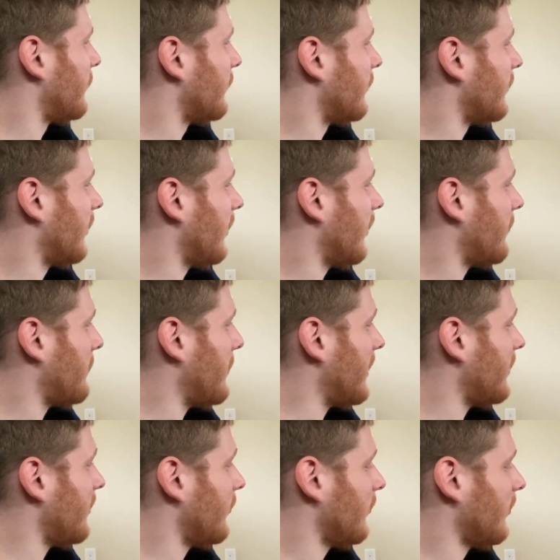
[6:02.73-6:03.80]
in the
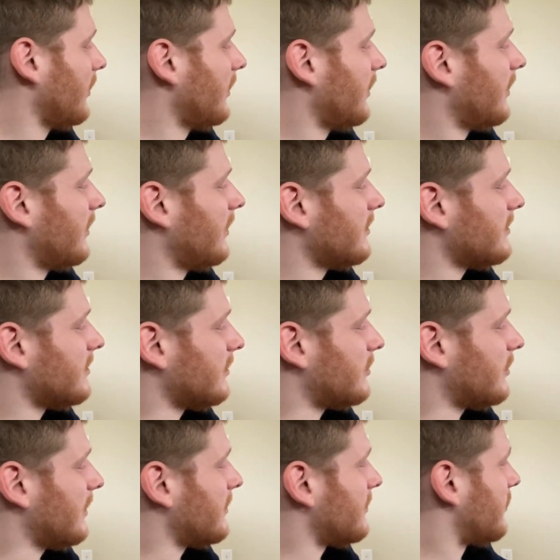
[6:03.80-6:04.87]
menu,
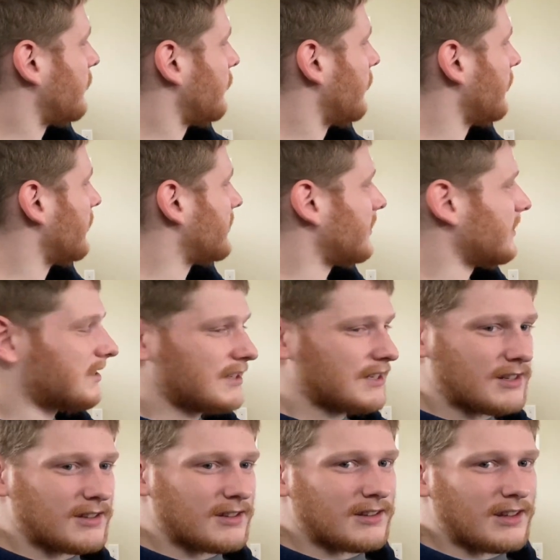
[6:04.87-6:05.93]
such as Google
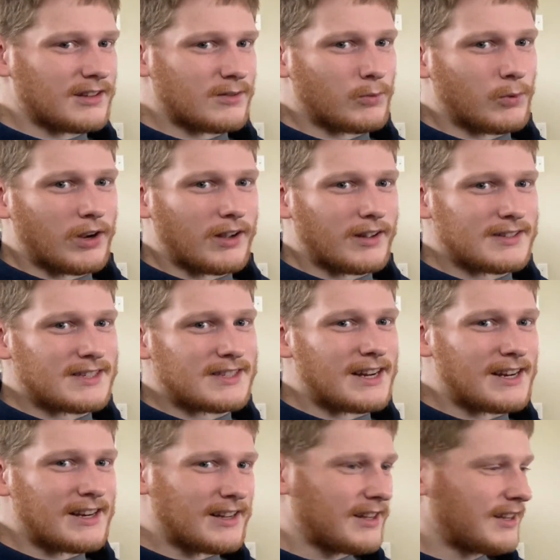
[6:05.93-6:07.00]
Assistant doesn't work
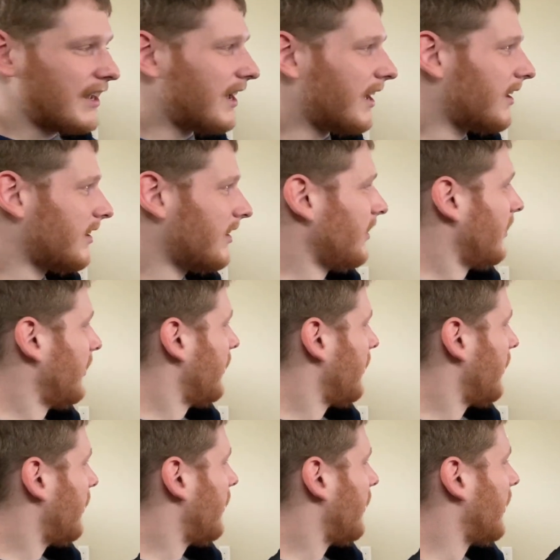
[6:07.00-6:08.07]
on Stadia yet.
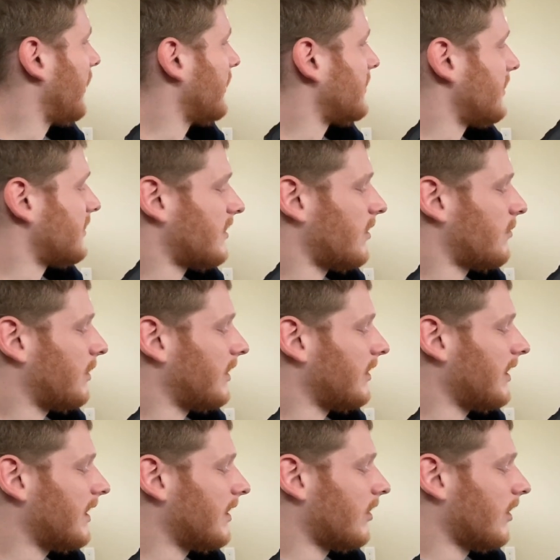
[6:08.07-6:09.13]
I guess that's
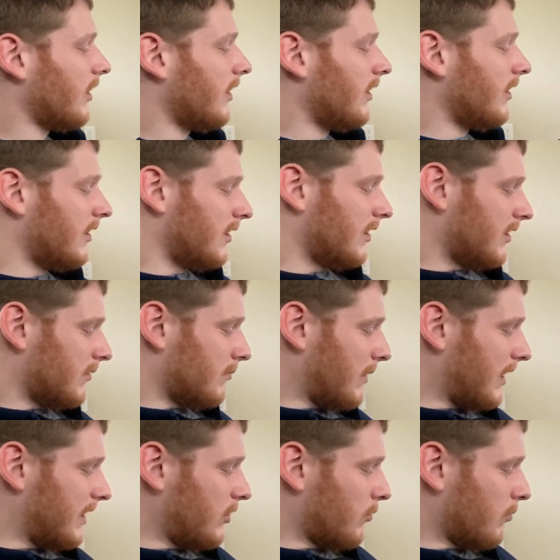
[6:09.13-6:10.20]
coming later.
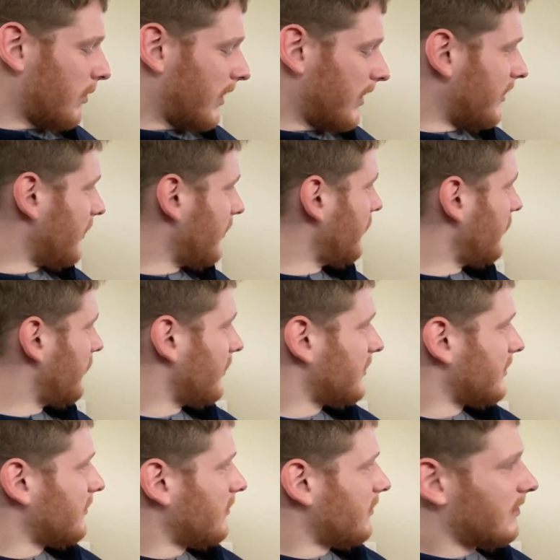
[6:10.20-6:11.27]
Menu
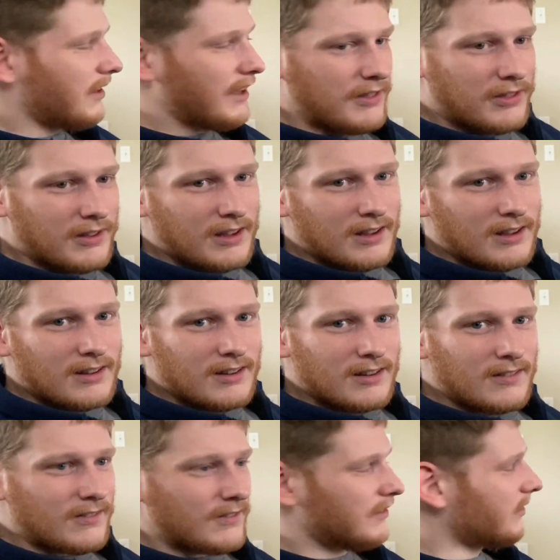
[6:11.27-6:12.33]
button does
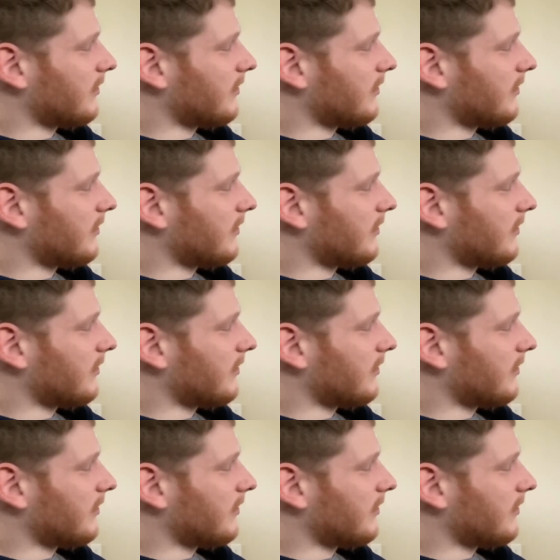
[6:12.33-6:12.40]
nothing.